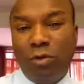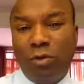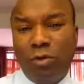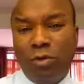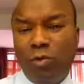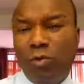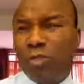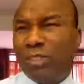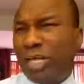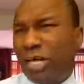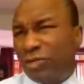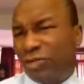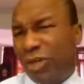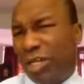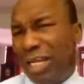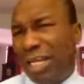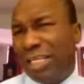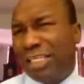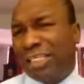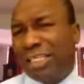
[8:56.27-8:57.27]
who was
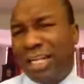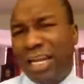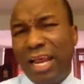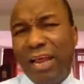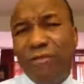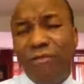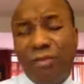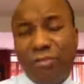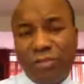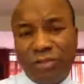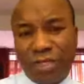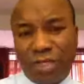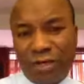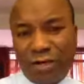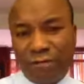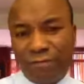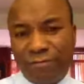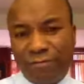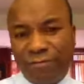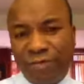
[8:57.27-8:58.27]
actually a slave
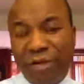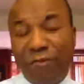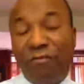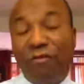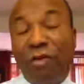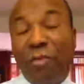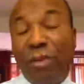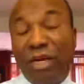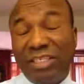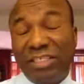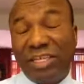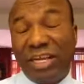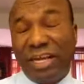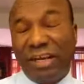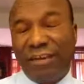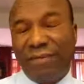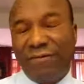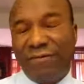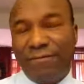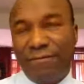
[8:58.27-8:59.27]
himself, a former
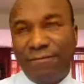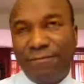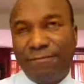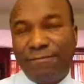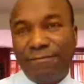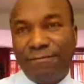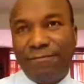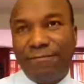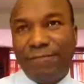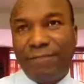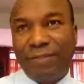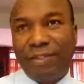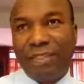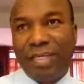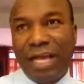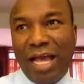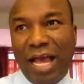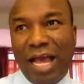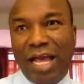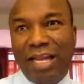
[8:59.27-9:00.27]
slave,
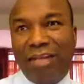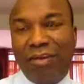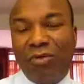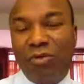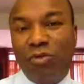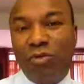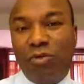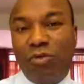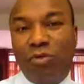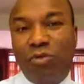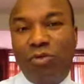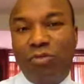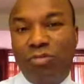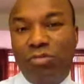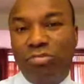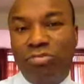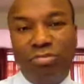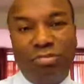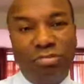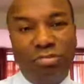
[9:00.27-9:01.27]
and who
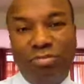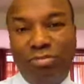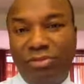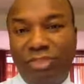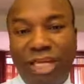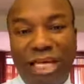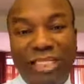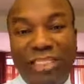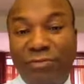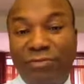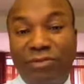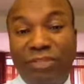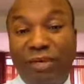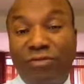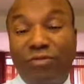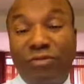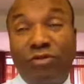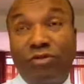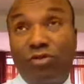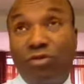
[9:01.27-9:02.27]
sent
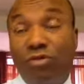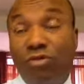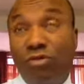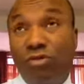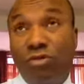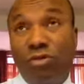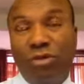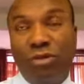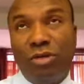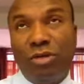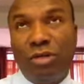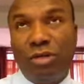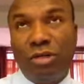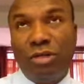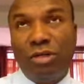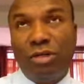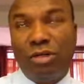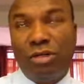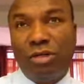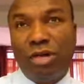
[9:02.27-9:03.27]
himself to school,
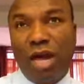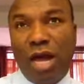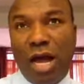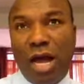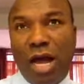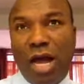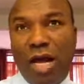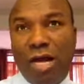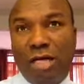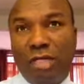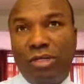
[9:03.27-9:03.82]
uh,